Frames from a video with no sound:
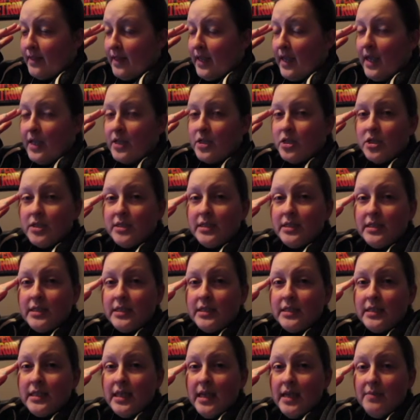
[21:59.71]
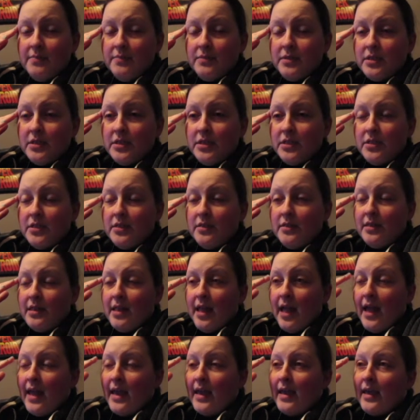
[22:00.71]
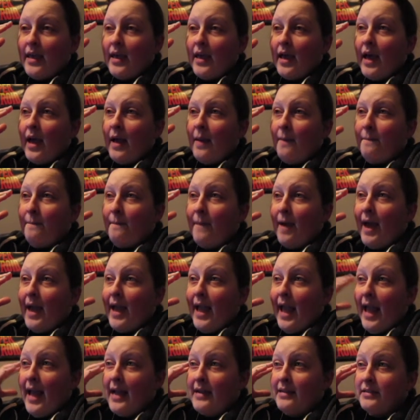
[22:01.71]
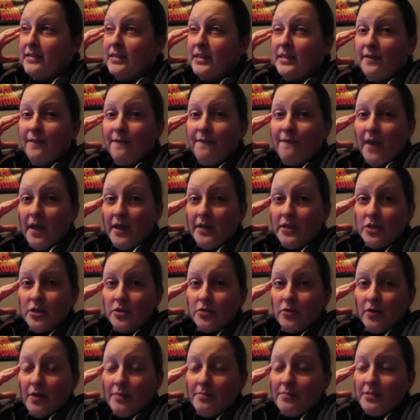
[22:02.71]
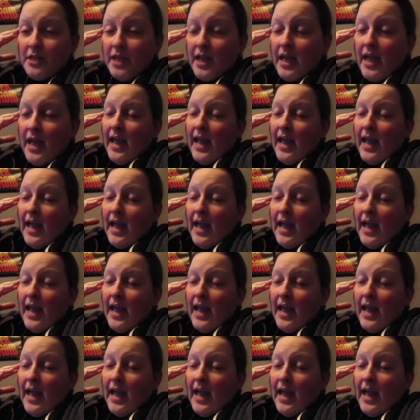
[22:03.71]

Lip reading: It just seems like my head is in a vice grip